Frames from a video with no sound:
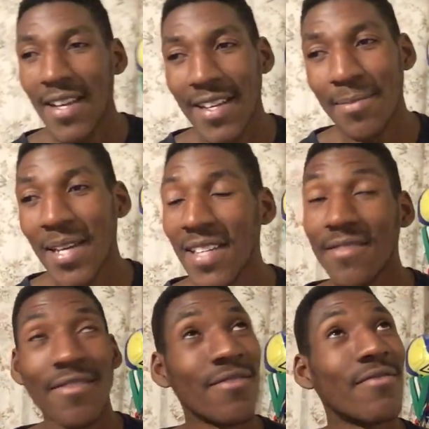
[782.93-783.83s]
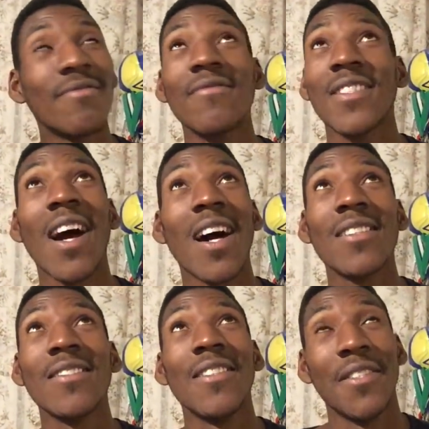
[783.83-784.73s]
And man,
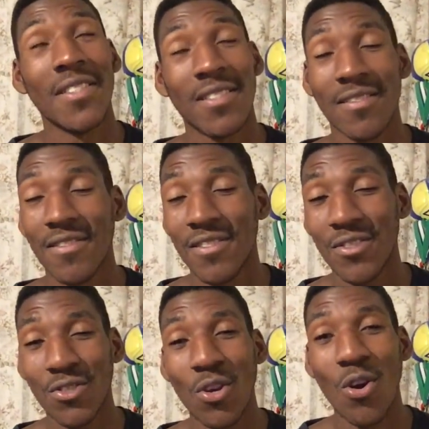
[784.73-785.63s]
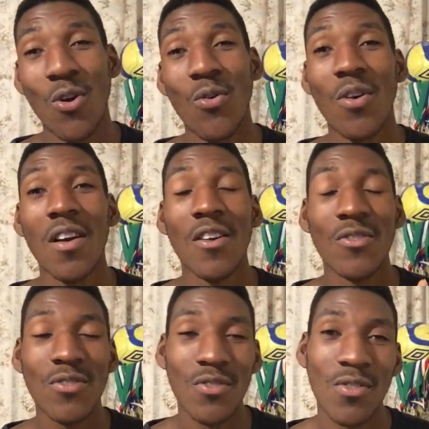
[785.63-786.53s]
God is so,
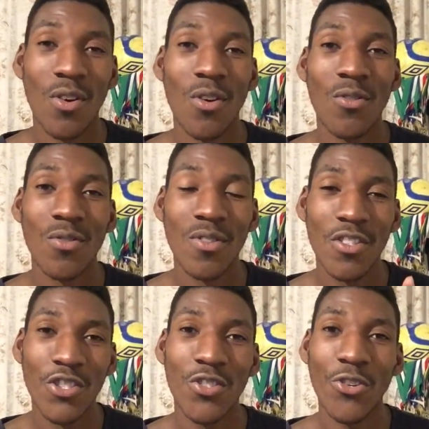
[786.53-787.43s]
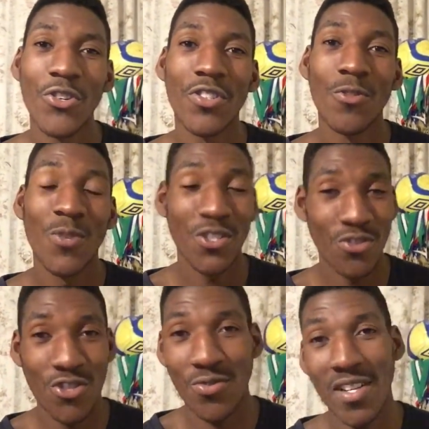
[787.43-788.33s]
so good when
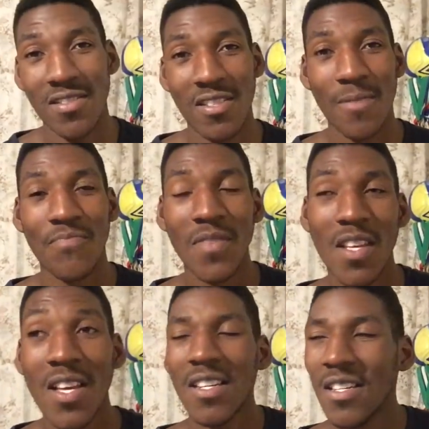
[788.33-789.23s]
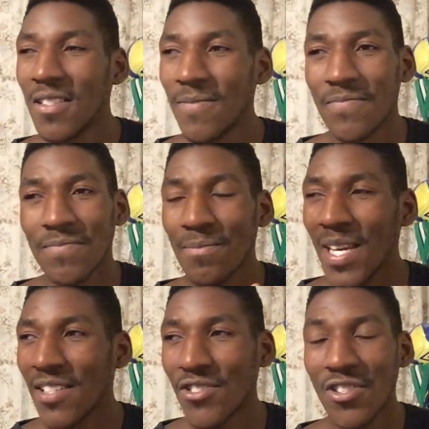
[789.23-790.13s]
you trust him.
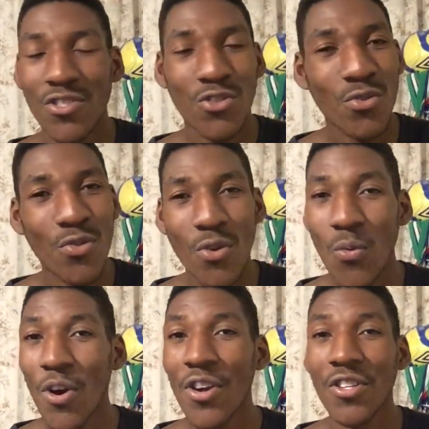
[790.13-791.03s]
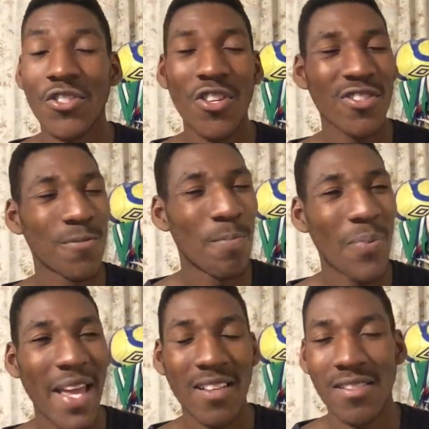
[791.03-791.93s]
Man, just do the work, just
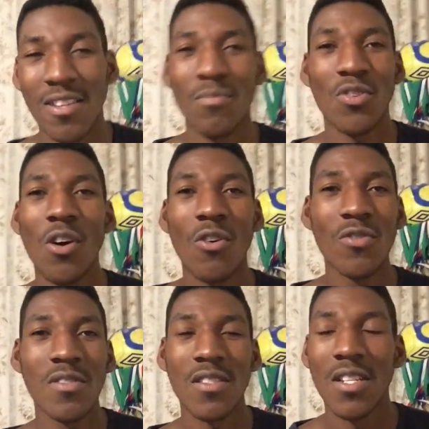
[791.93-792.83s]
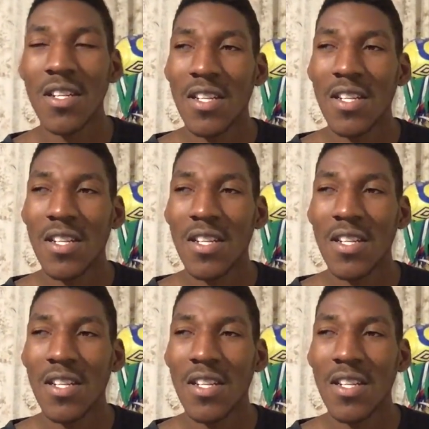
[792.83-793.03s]
bang some goals